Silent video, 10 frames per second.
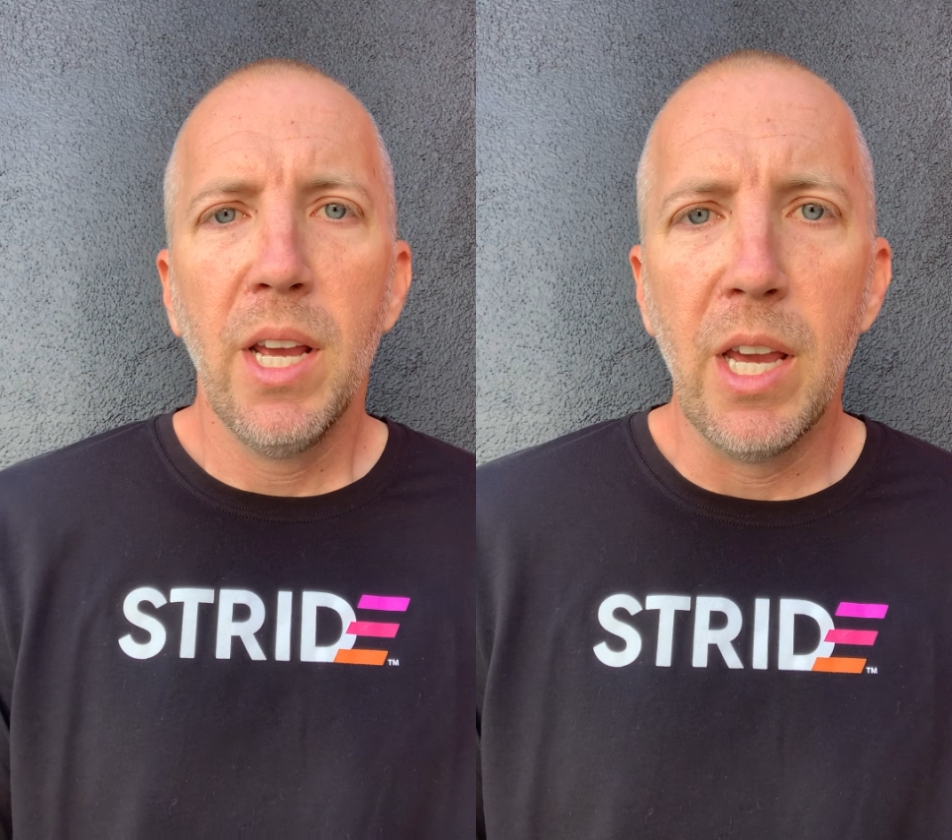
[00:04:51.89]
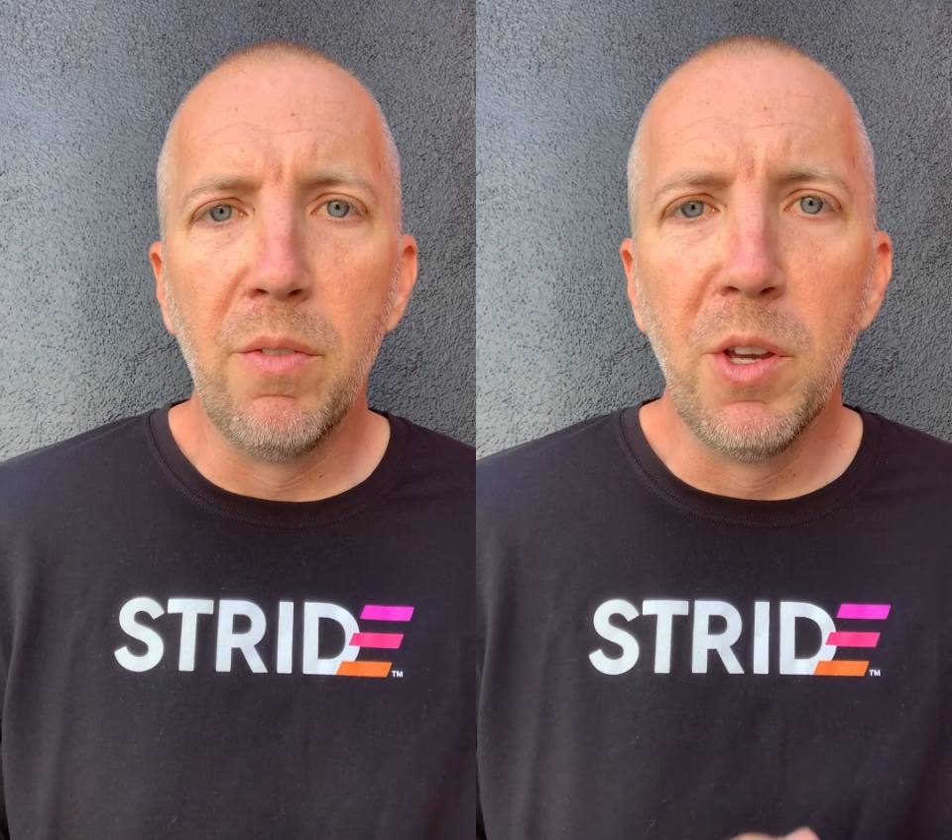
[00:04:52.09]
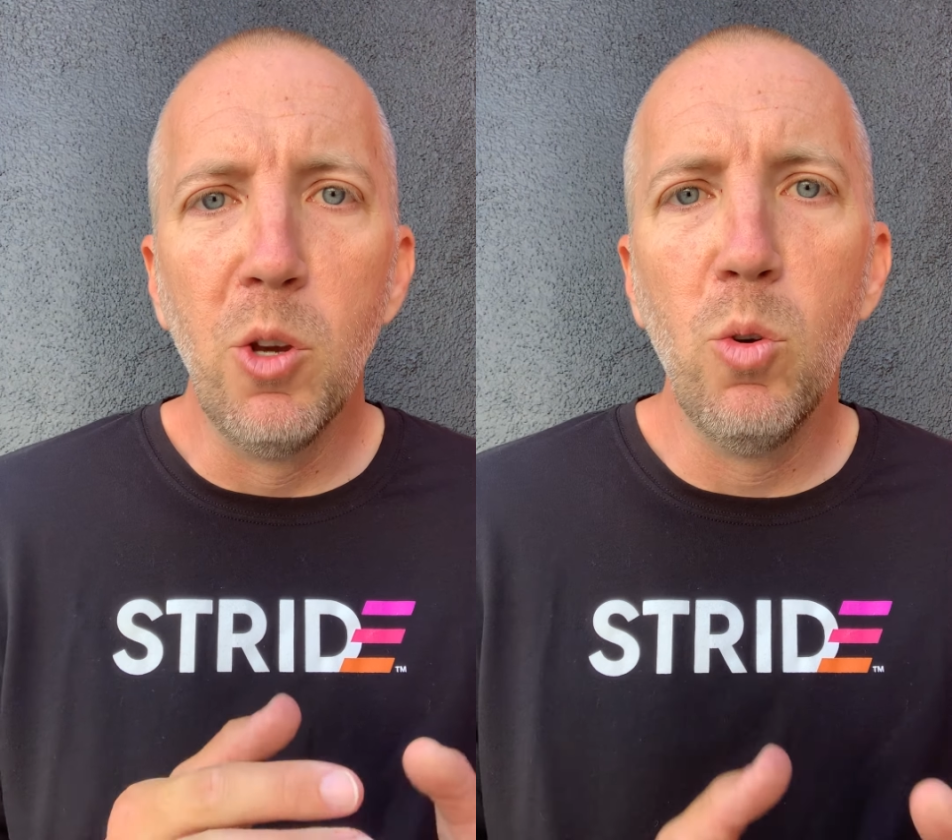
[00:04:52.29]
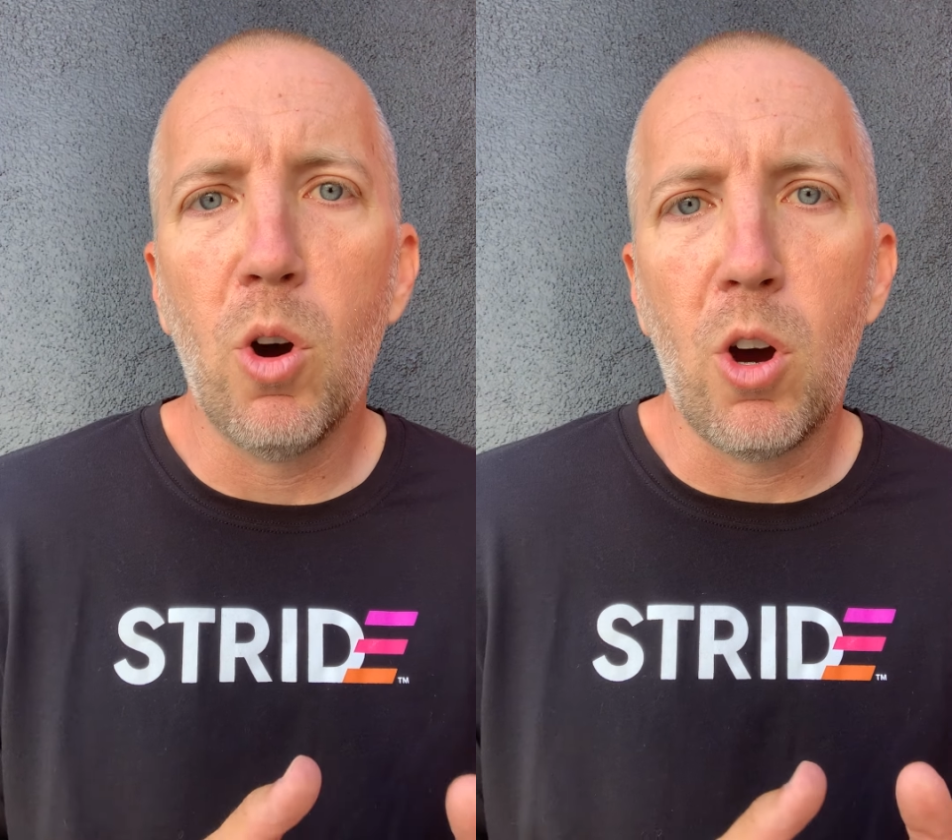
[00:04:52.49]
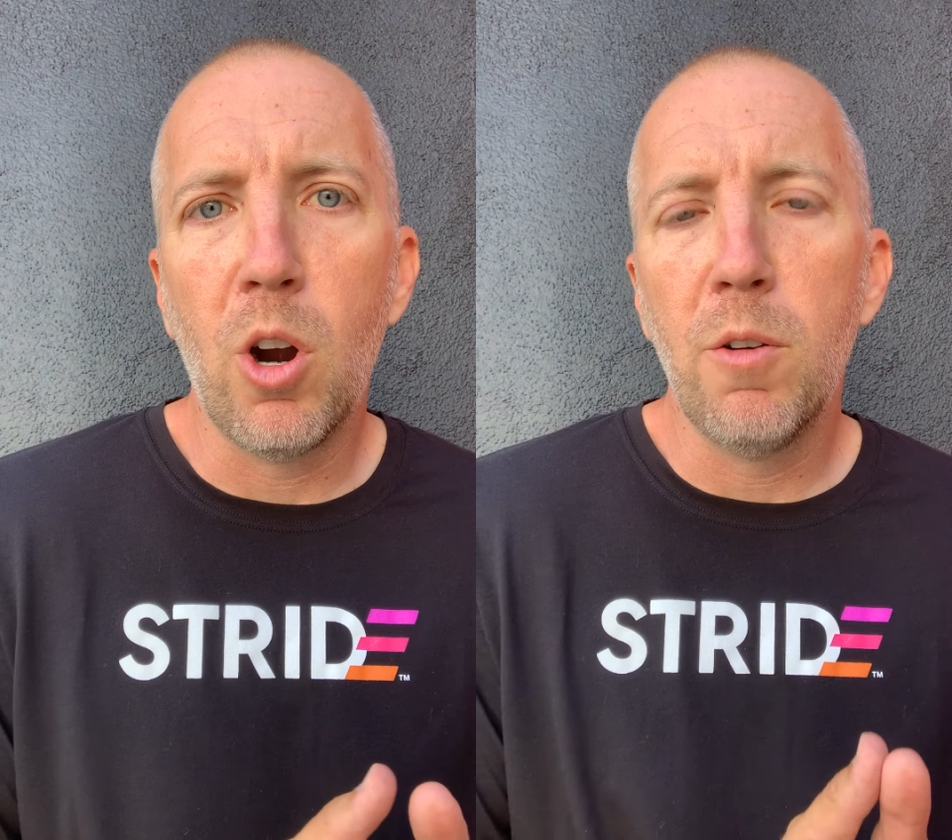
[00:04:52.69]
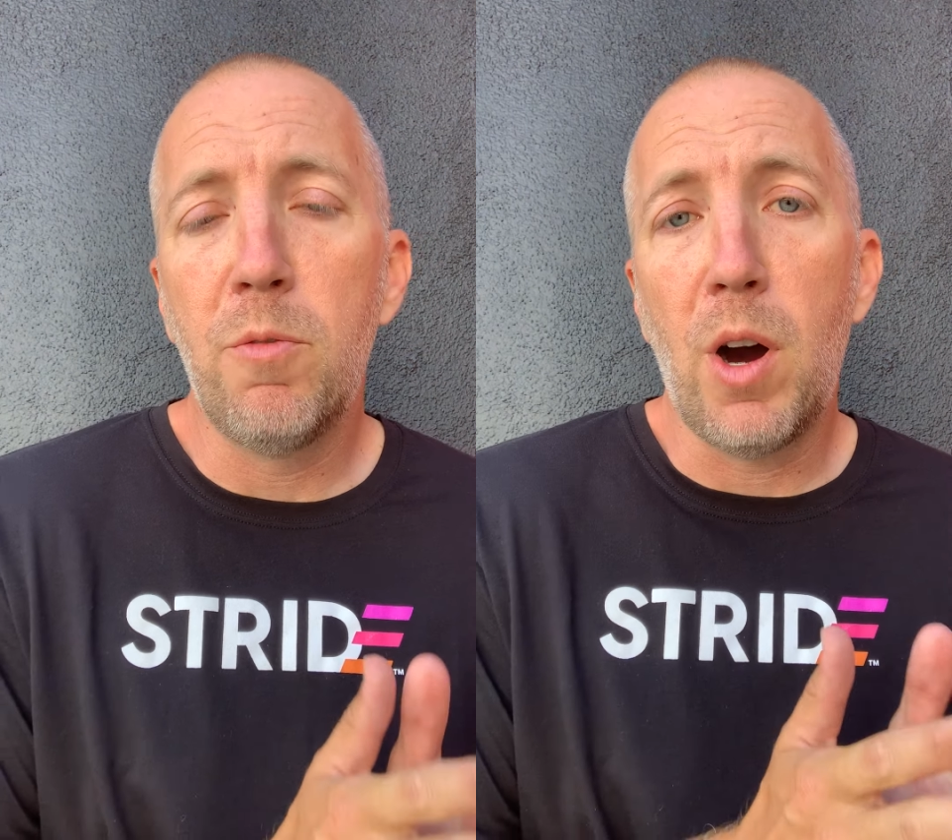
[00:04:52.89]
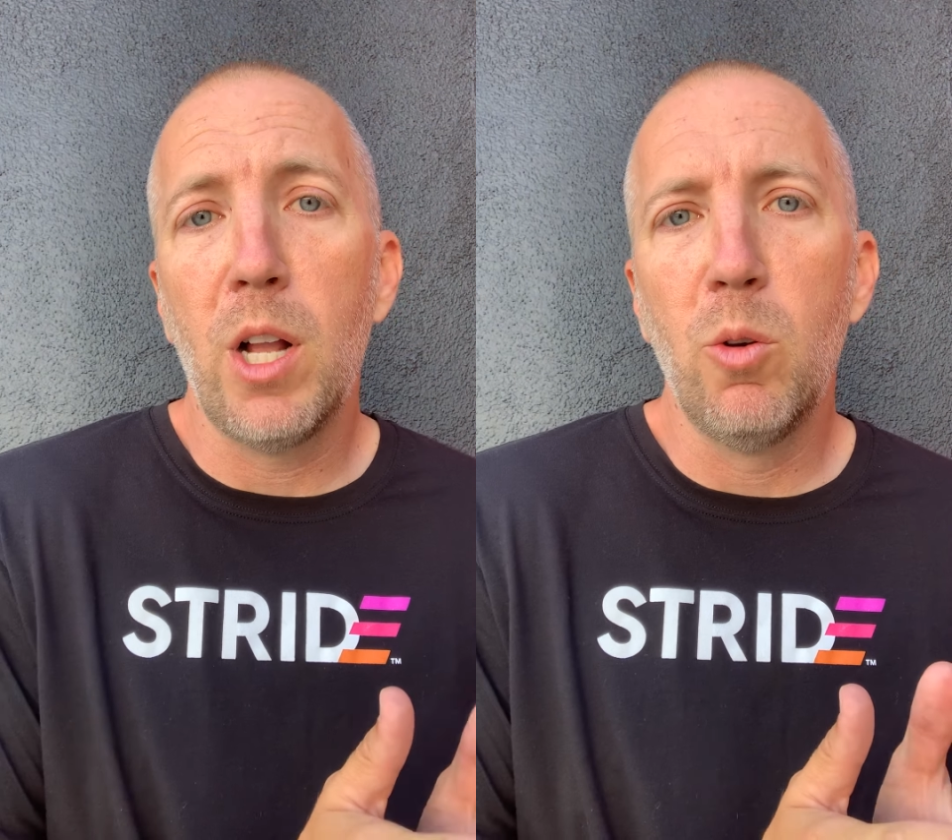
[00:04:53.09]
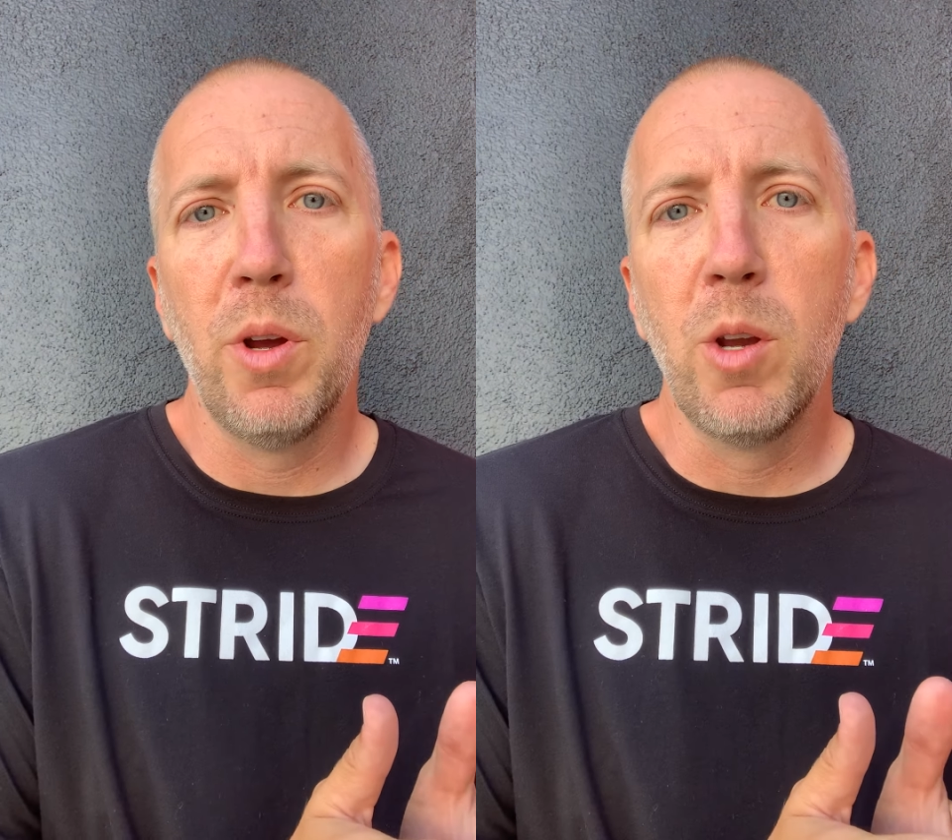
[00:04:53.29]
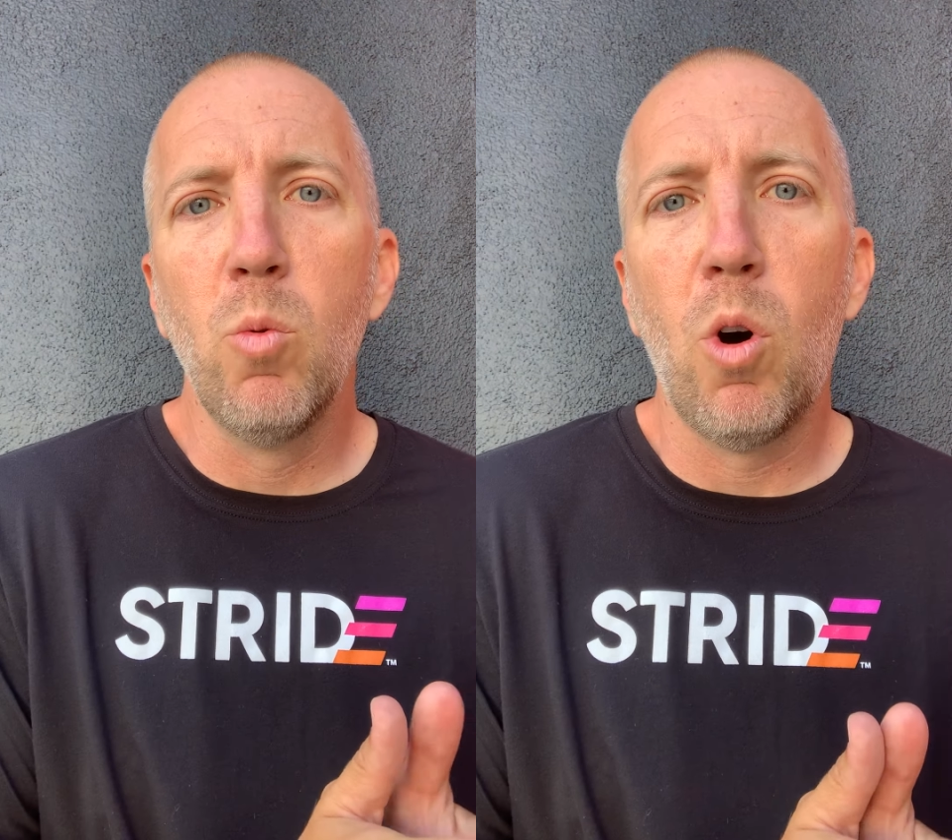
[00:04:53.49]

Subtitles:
If you are following